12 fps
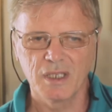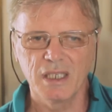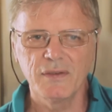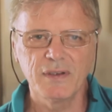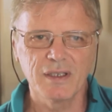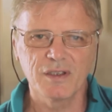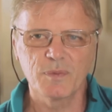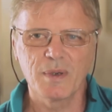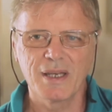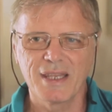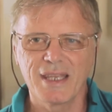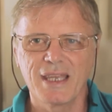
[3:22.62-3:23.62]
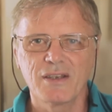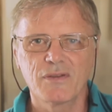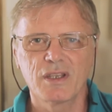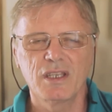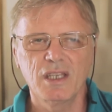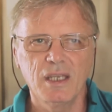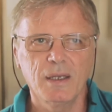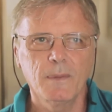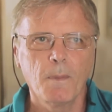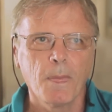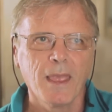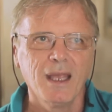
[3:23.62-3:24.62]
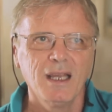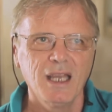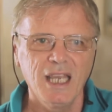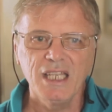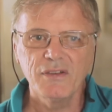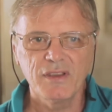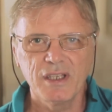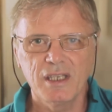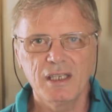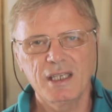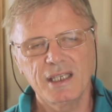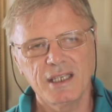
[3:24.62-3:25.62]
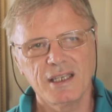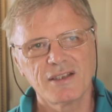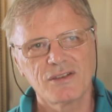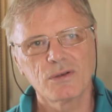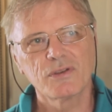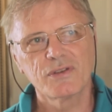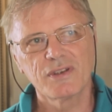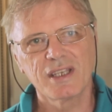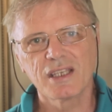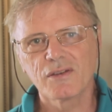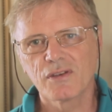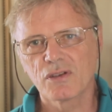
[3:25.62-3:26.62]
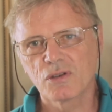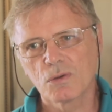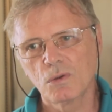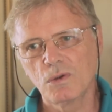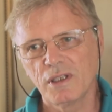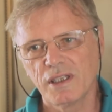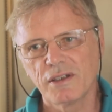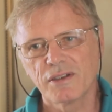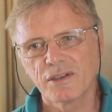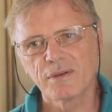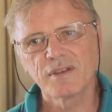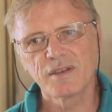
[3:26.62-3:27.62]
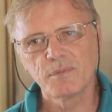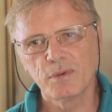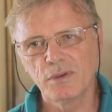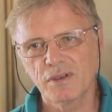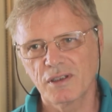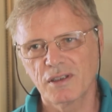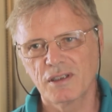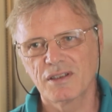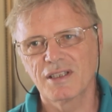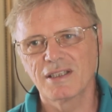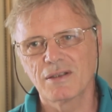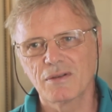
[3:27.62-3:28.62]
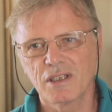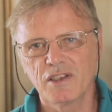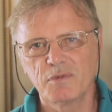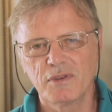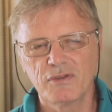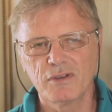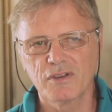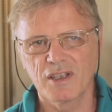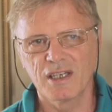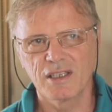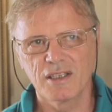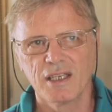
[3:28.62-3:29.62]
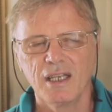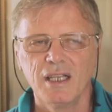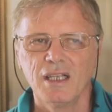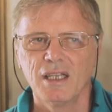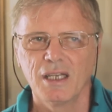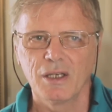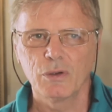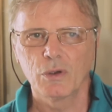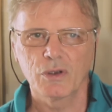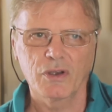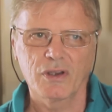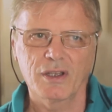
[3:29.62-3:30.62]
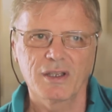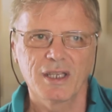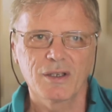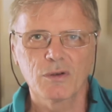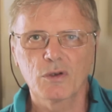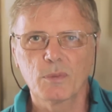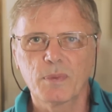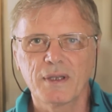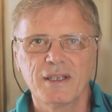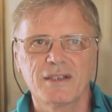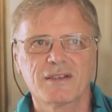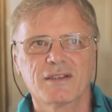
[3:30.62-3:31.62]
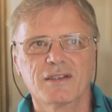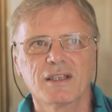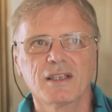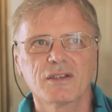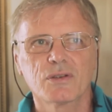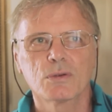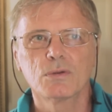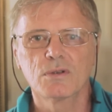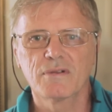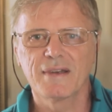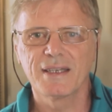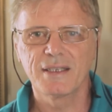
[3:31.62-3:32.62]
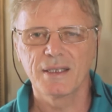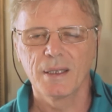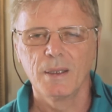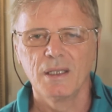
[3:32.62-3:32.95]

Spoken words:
leaving us by the end of the year. End of the year here is also the end of the school year, so it's important that they don't leave before that in order that they can complete their school grade